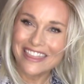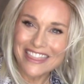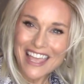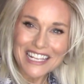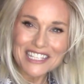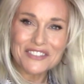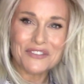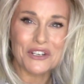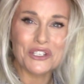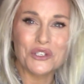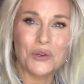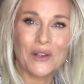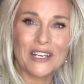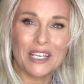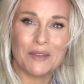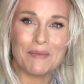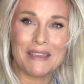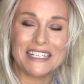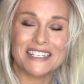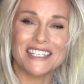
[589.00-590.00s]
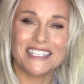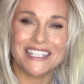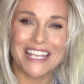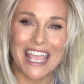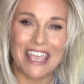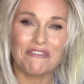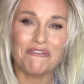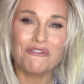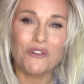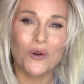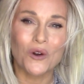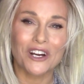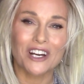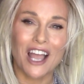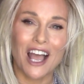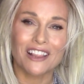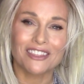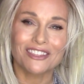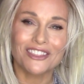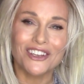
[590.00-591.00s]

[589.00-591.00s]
Thanks for joining me today for a